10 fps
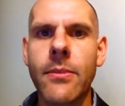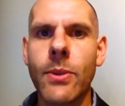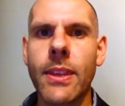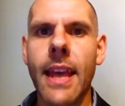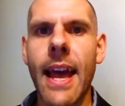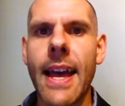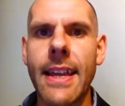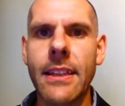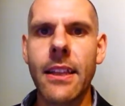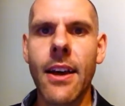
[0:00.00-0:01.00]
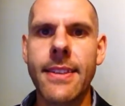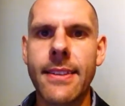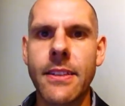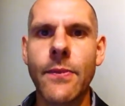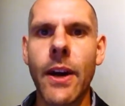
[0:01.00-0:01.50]
with a
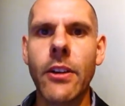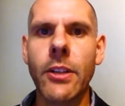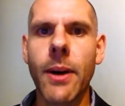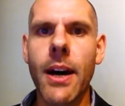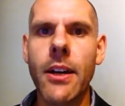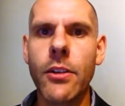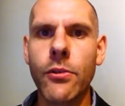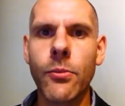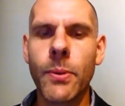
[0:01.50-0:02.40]
licensed valuer who will